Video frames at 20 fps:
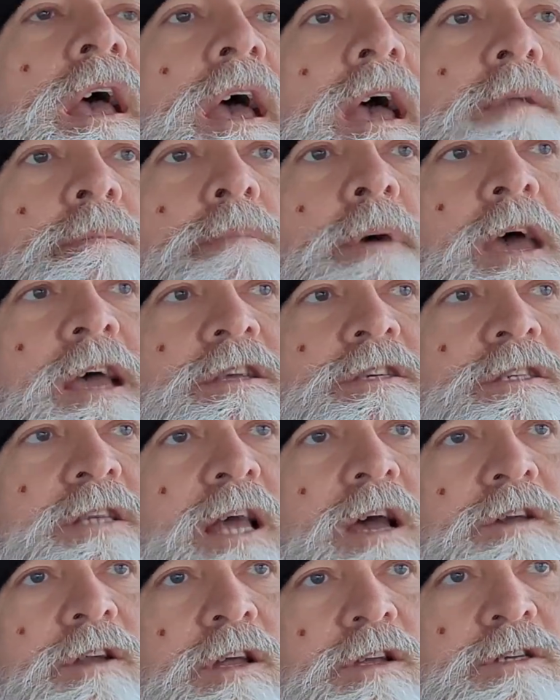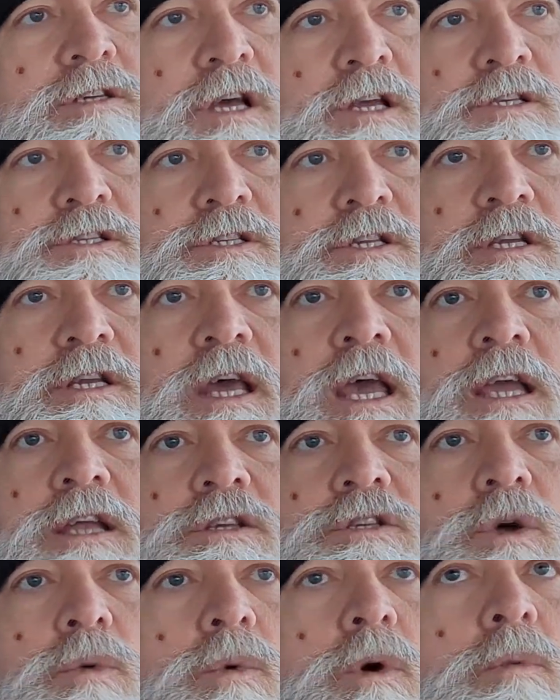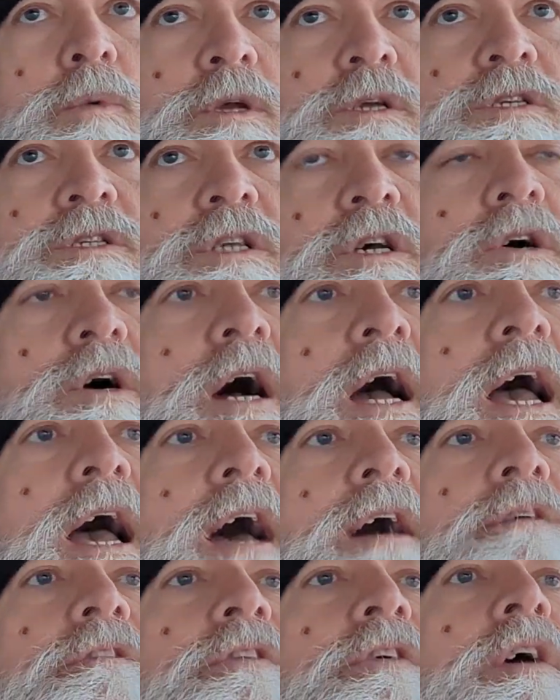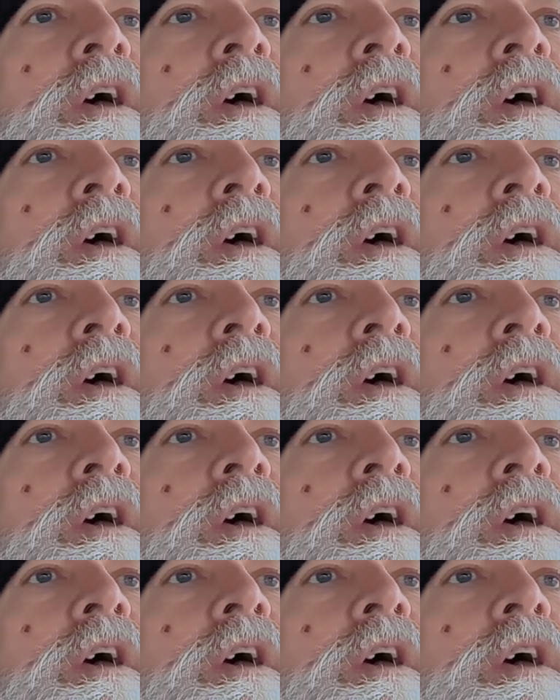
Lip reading: and passed down unto us today, to where we still have,